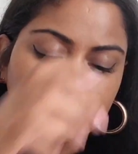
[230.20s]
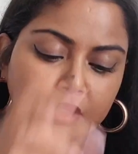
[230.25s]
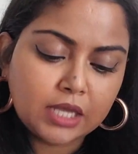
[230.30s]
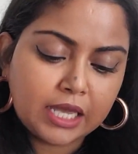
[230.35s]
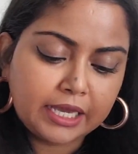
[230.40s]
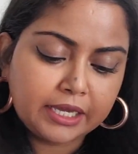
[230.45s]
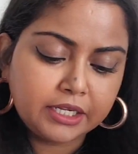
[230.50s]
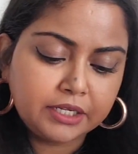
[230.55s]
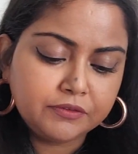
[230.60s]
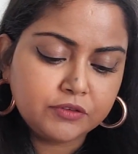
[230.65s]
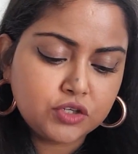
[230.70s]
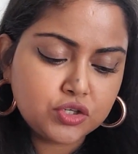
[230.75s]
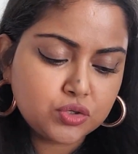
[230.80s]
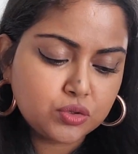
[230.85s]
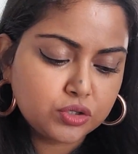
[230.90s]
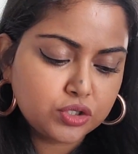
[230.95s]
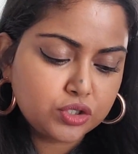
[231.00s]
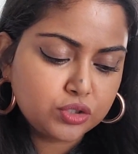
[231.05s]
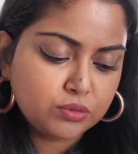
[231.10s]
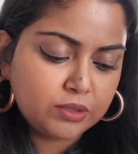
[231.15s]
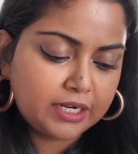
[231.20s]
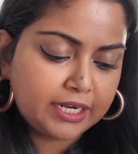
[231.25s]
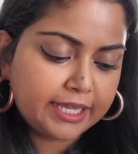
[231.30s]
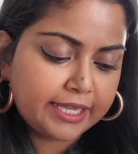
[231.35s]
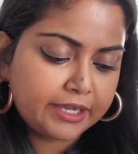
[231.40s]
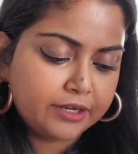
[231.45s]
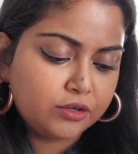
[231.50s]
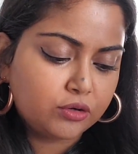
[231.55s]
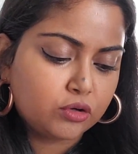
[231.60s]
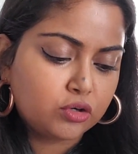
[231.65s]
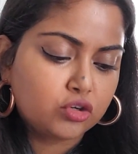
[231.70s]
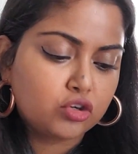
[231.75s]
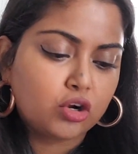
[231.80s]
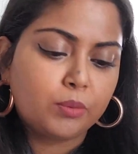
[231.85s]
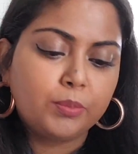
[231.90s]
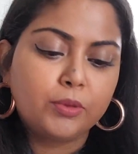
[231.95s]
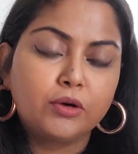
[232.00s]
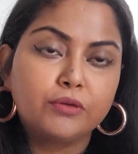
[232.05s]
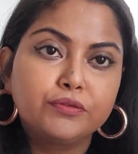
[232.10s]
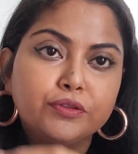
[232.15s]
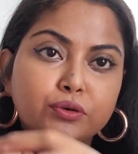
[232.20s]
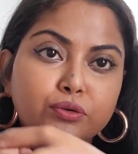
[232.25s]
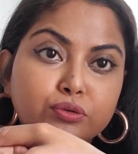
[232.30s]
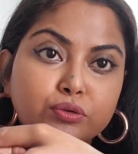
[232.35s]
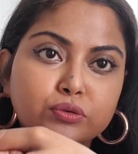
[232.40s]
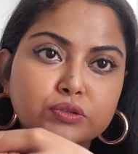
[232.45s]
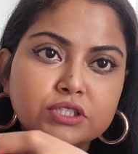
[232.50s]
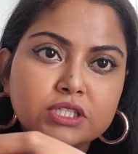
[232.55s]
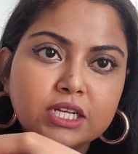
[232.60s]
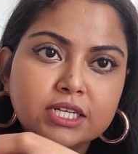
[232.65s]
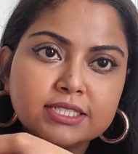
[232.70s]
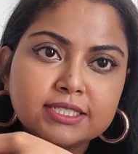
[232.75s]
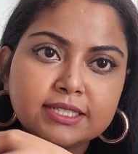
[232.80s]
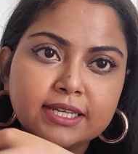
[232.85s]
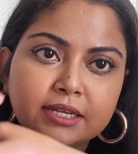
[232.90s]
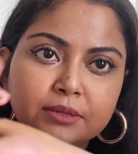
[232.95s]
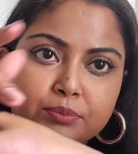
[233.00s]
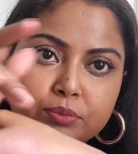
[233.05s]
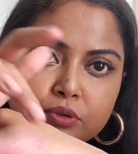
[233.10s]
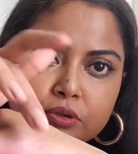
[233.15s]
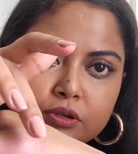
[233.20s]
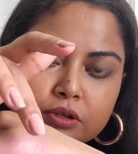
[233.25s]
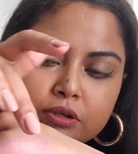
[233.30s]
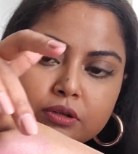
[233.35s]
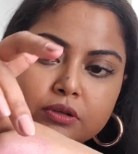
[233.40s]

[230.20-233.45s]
I can even show it to you layered on top of the Rose Lust I had put.